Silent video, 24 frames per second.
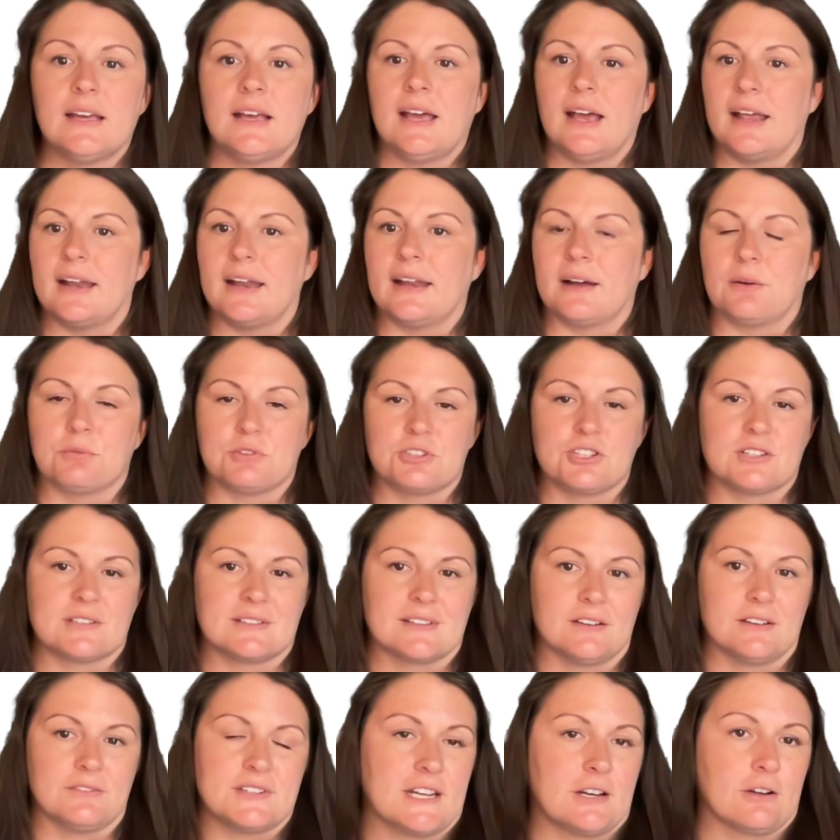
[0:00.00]
And I would just
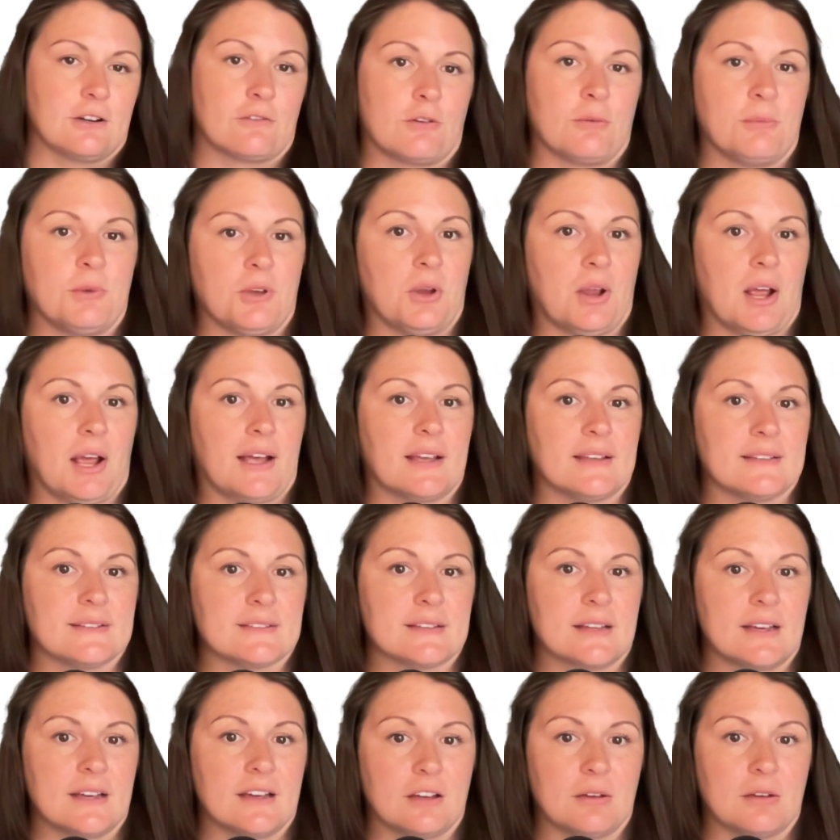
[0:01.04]
love to hear from you guys
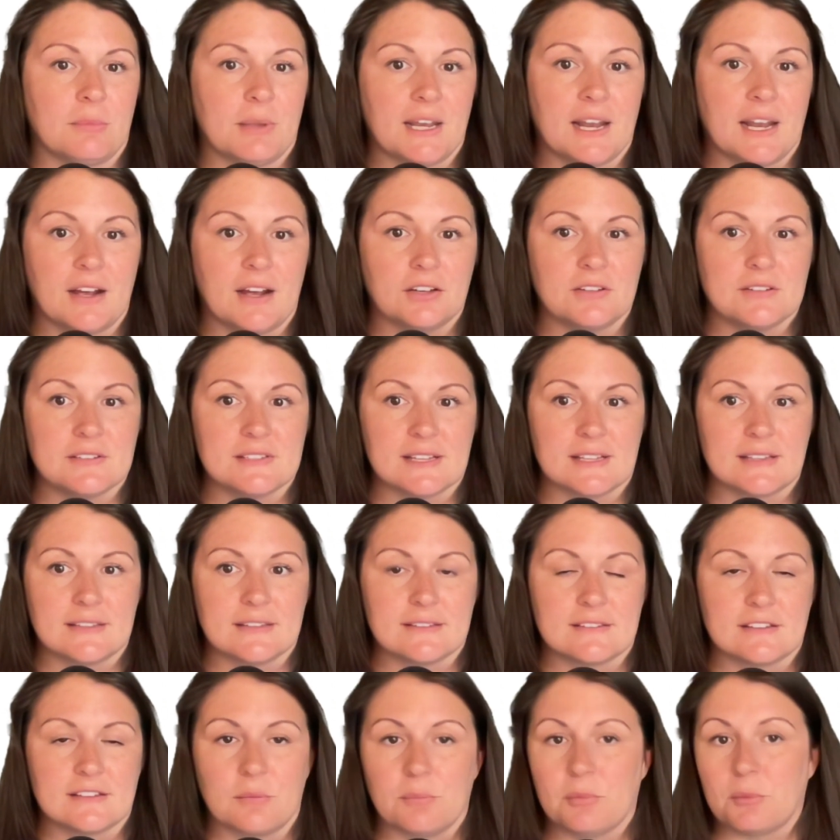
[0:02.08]
and how you set this
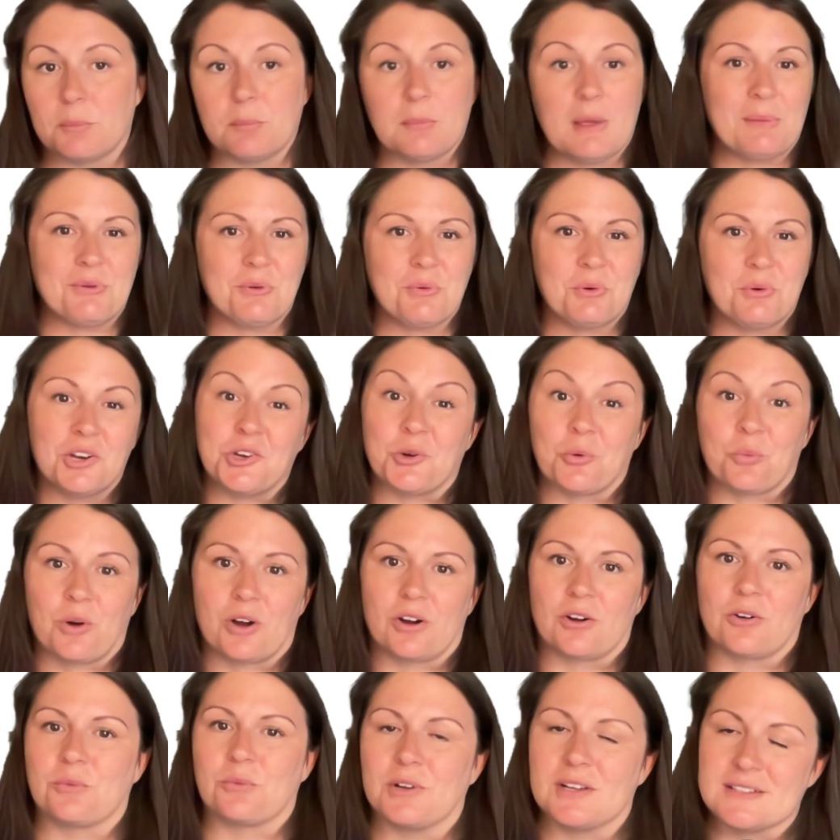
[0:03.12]
up, and maybe what your
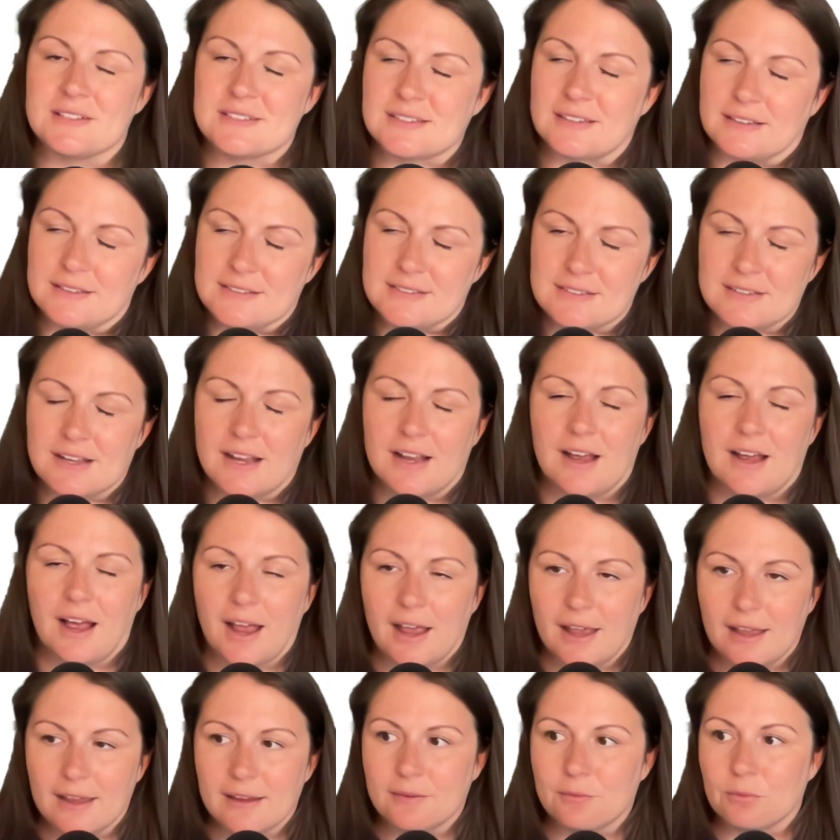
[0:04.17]
word was, because
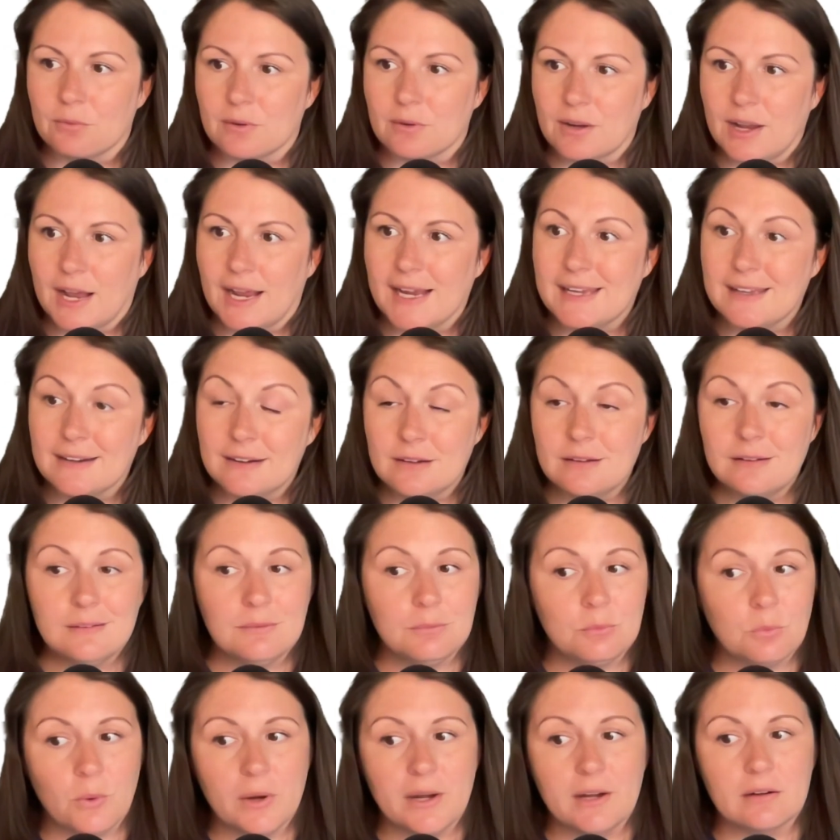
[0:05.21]
I get a
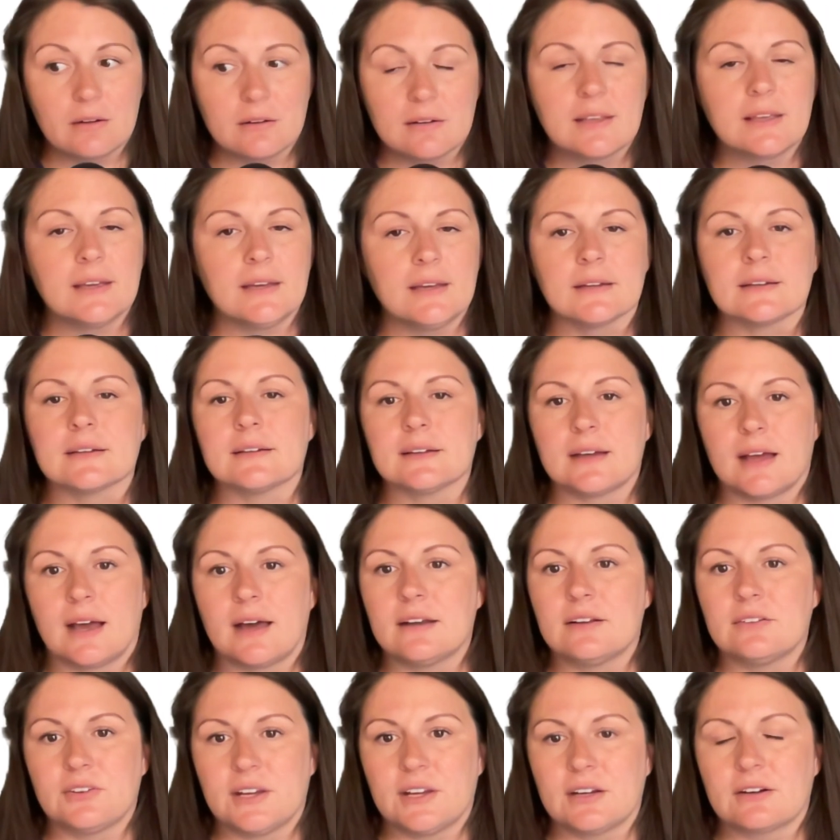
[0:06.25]
weird kick out
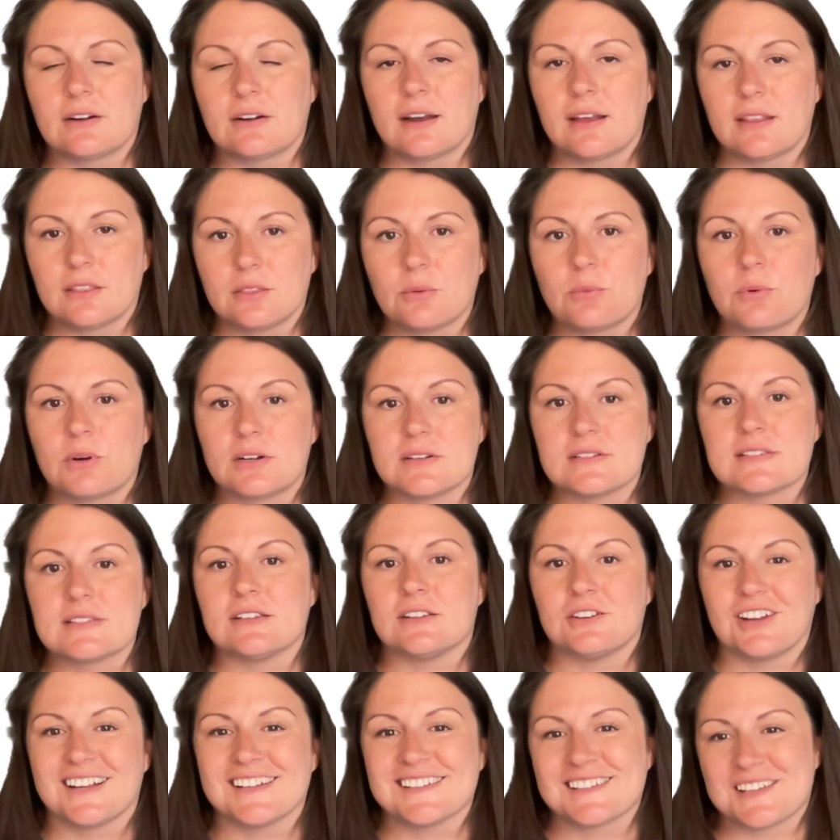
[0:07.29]
of hearing the words that you
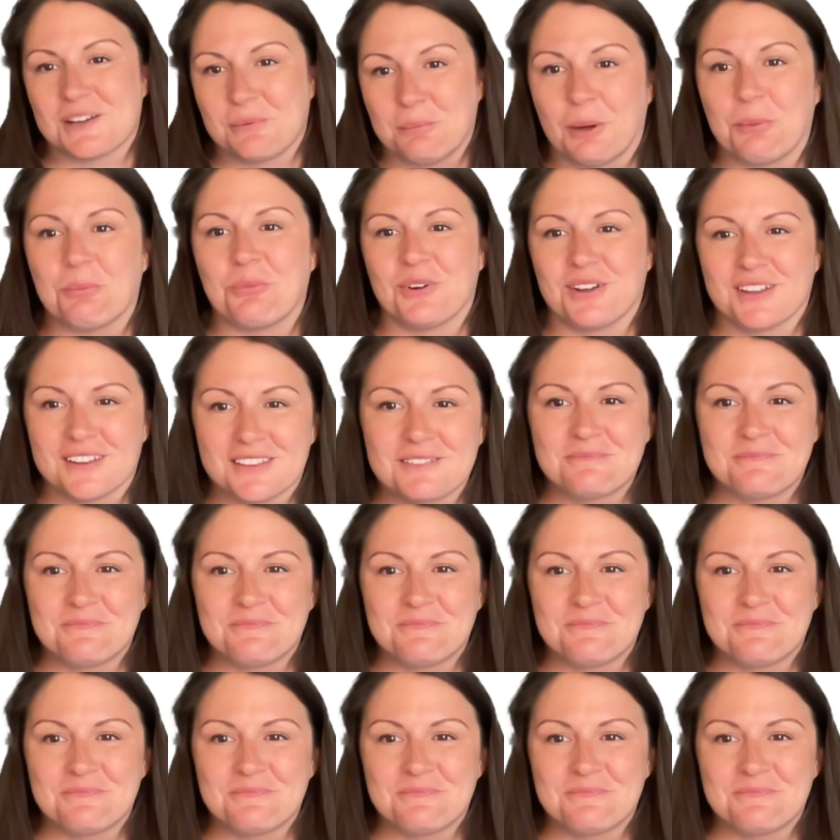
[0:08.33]
guys come up with.